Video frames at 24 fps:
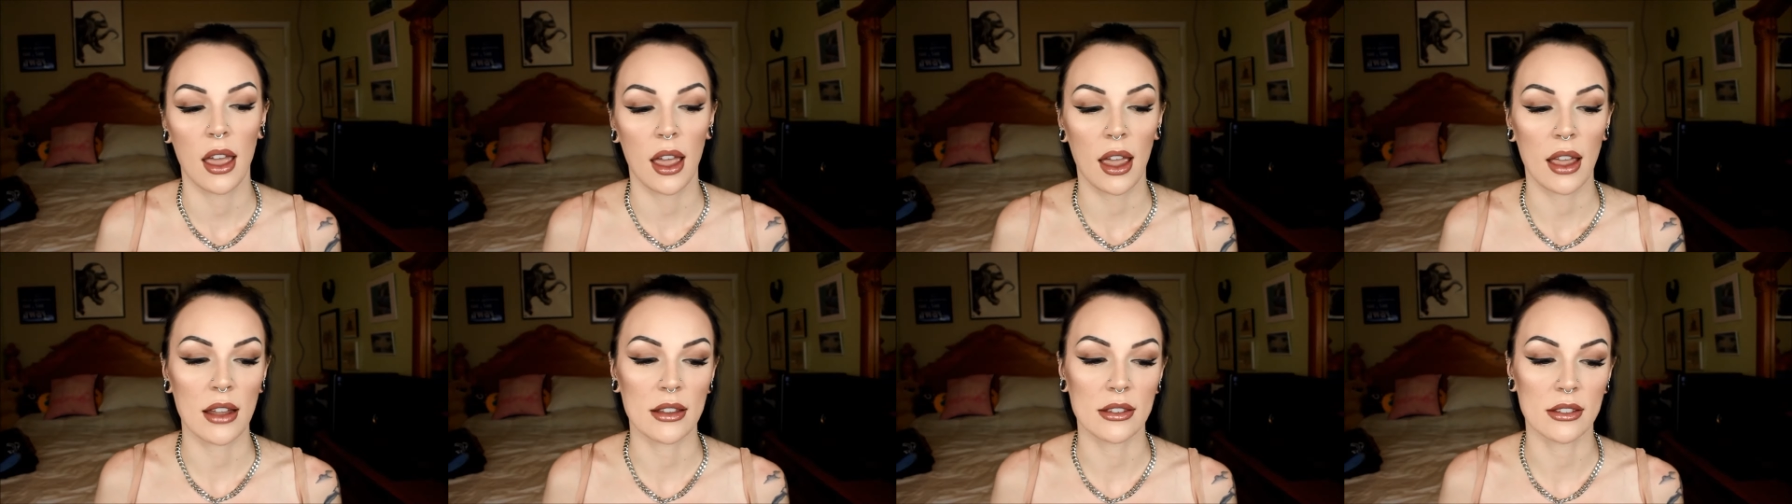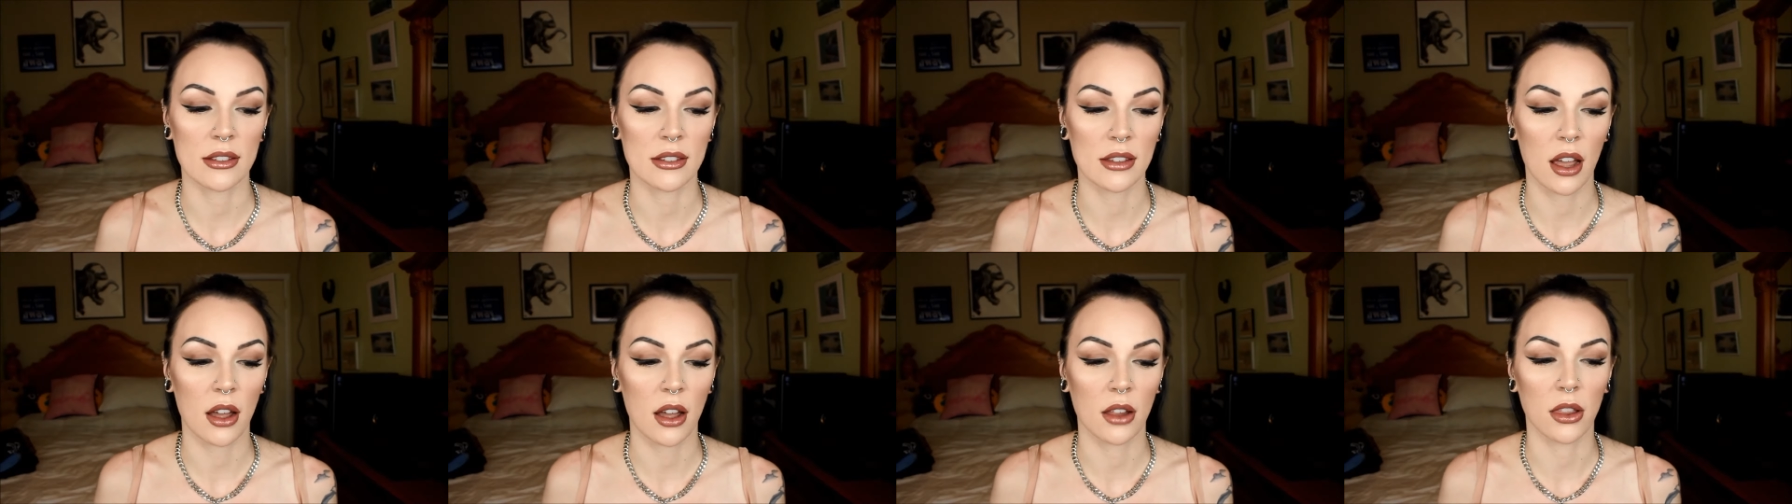
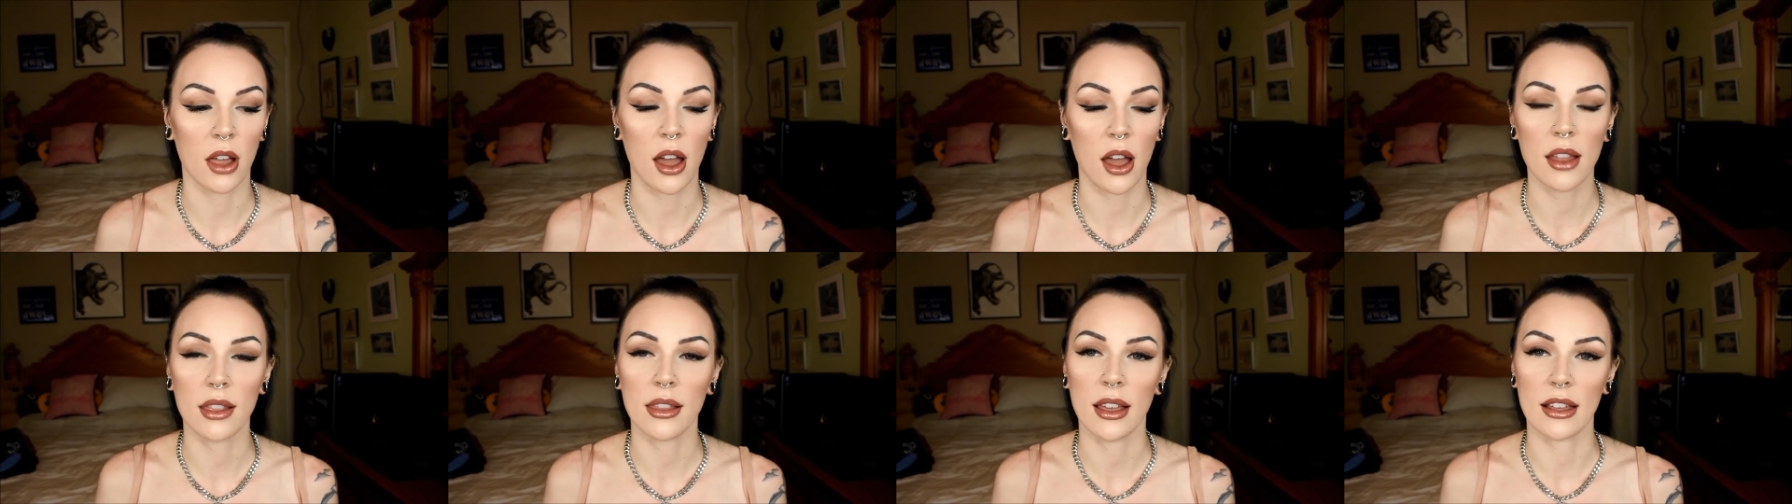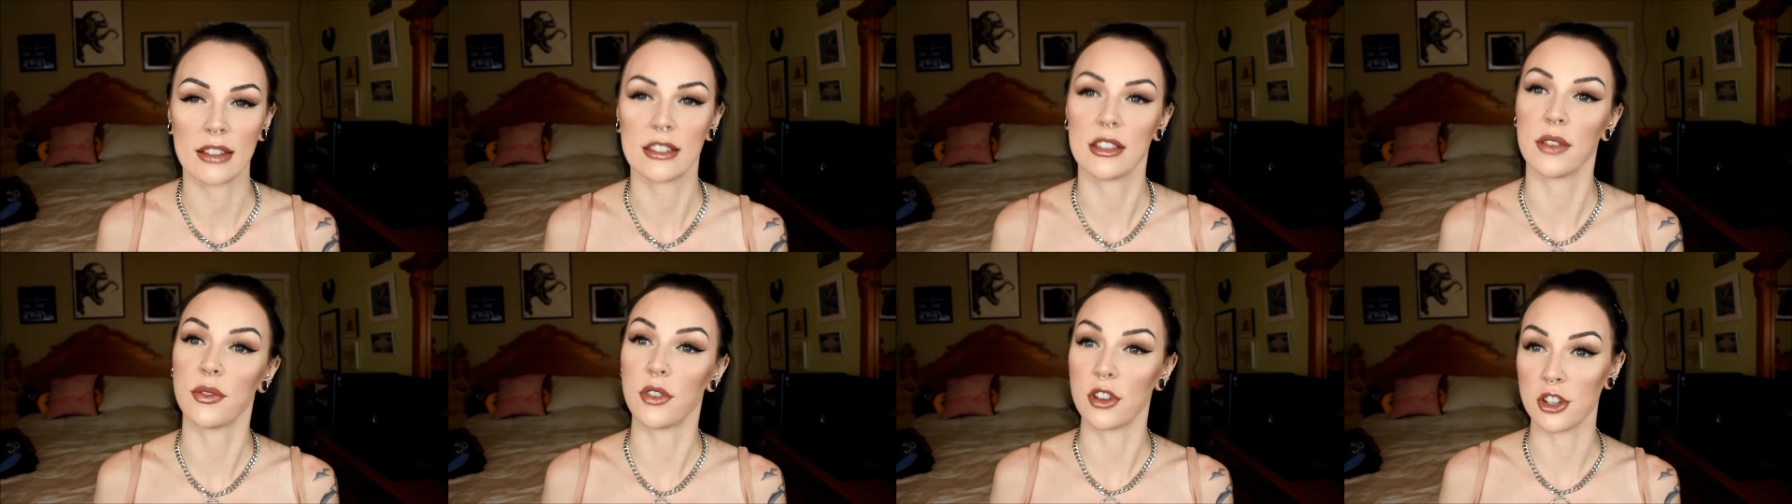it's a lot
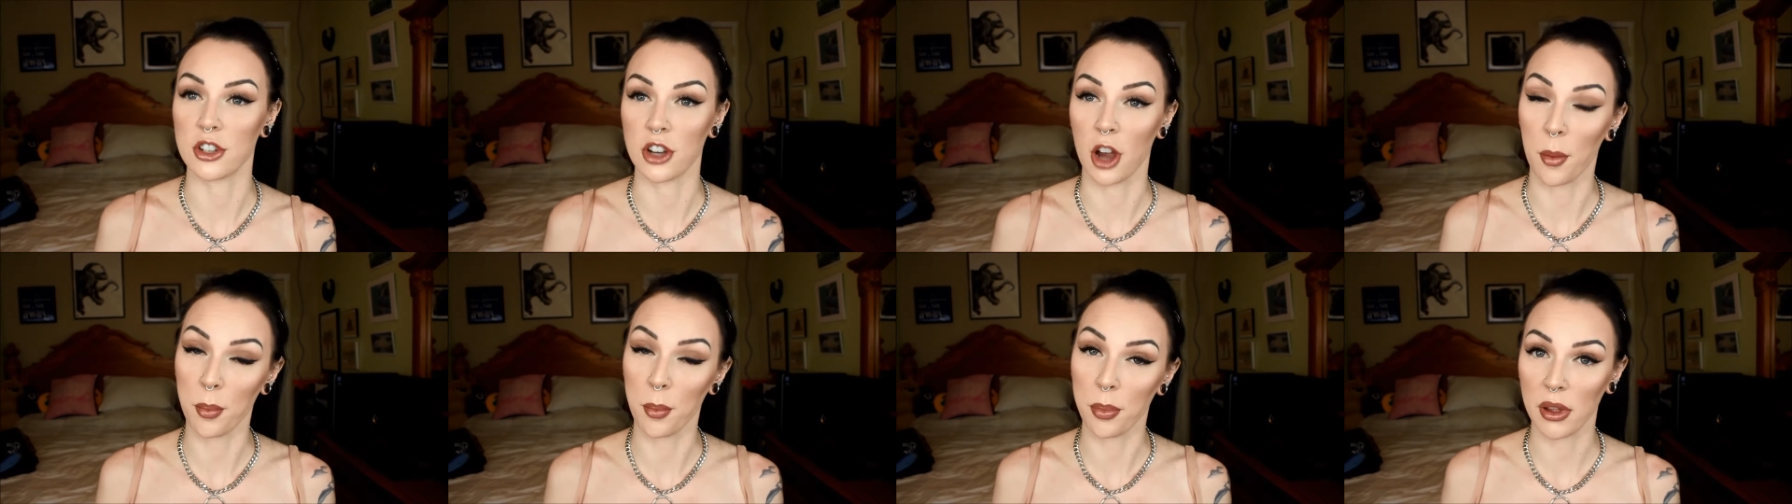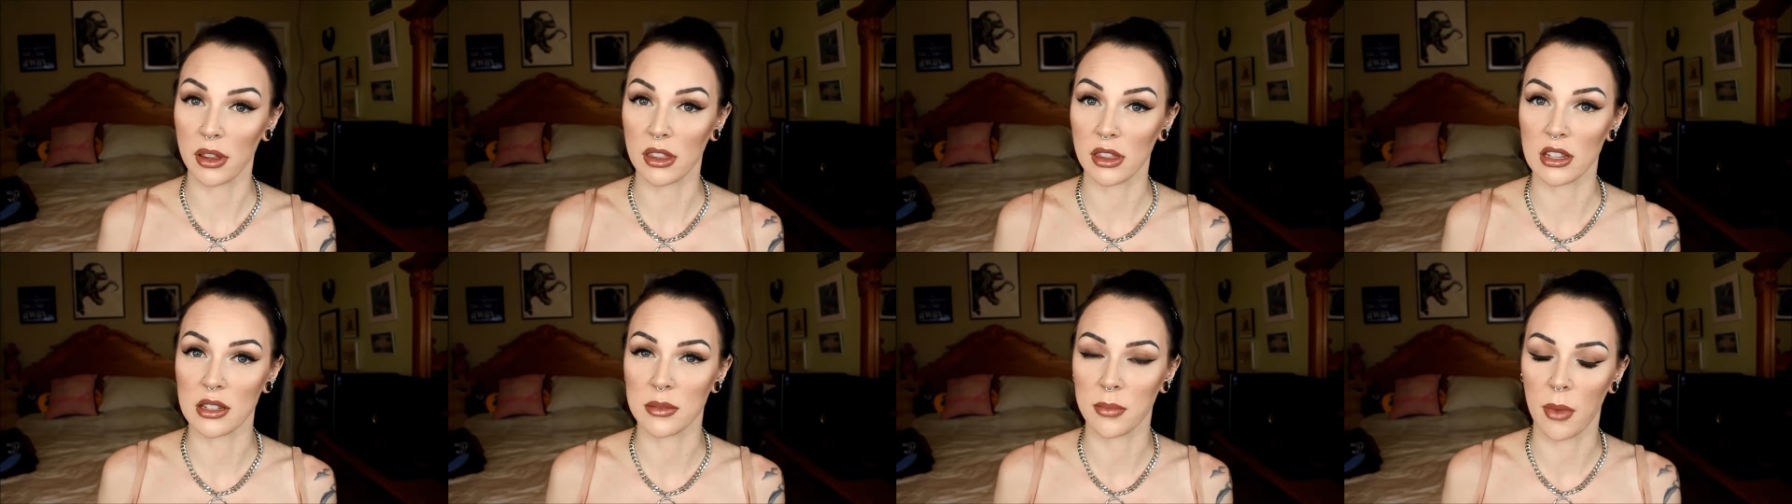less of a jump
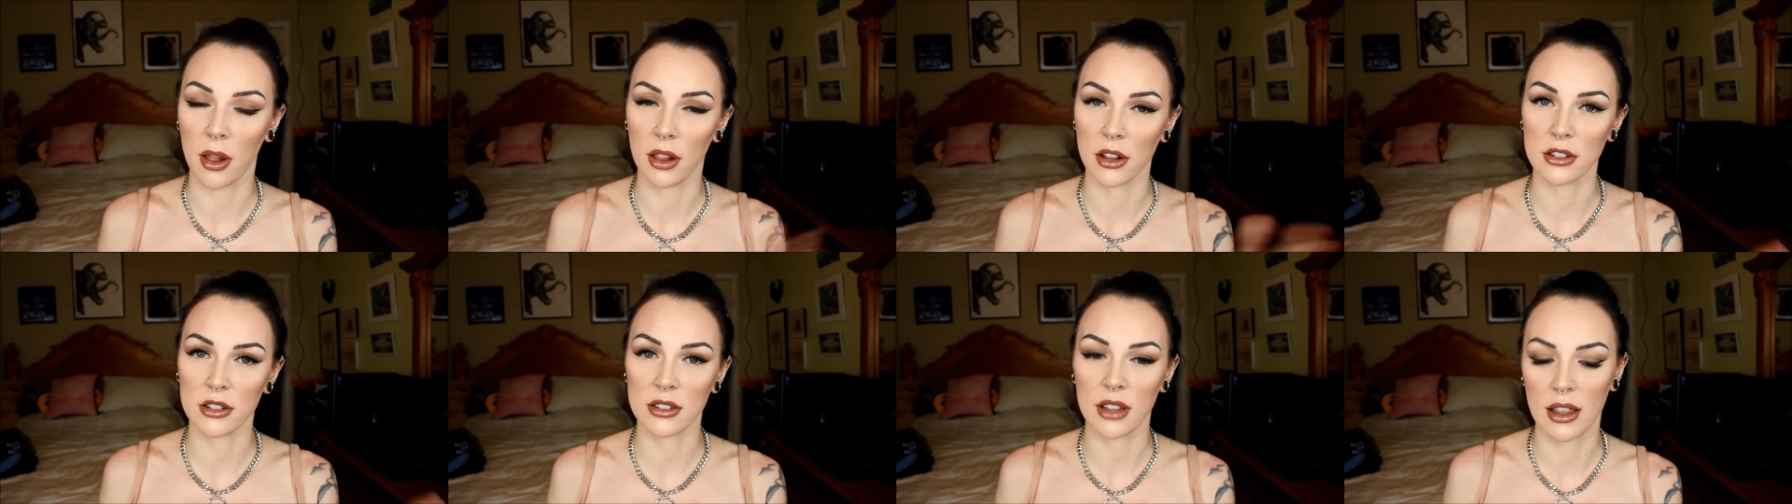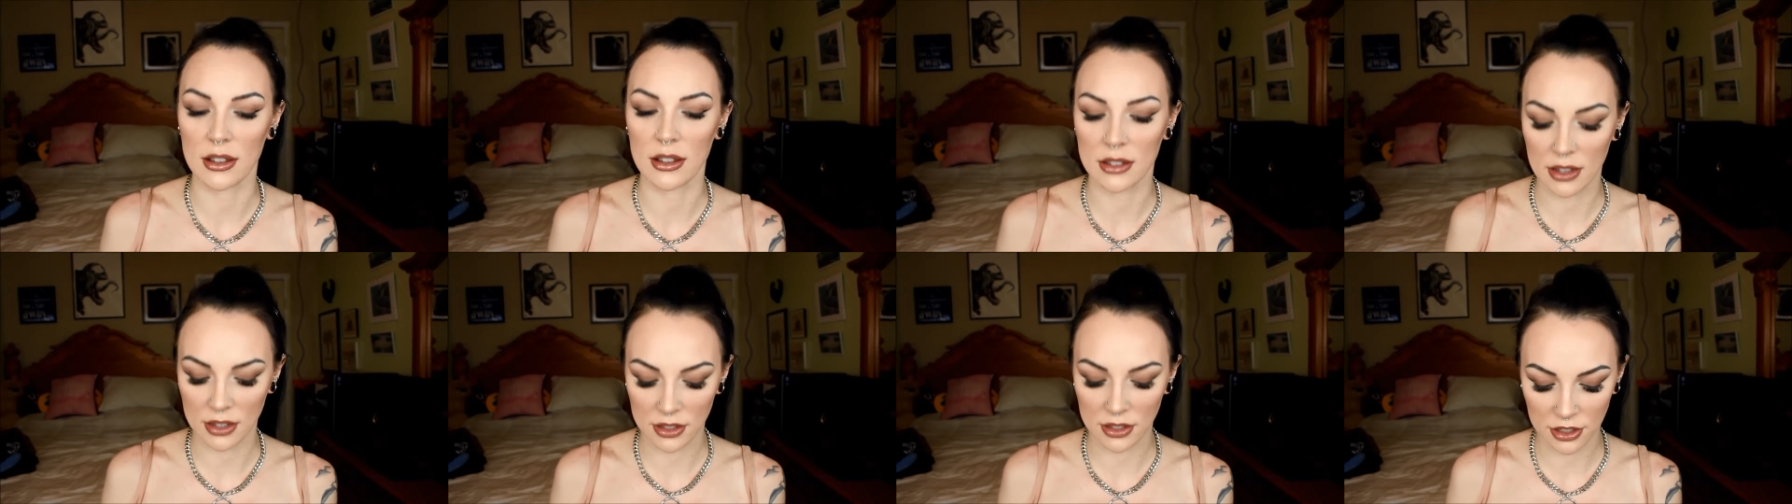at the smaller
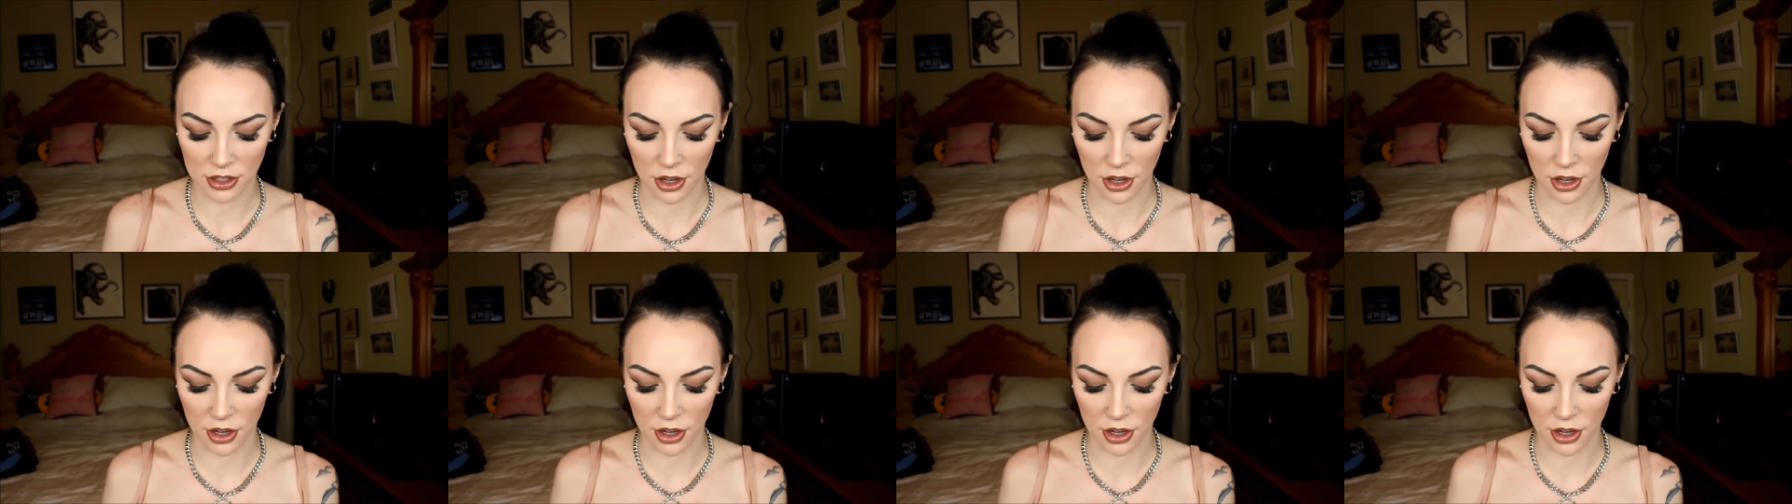sizes.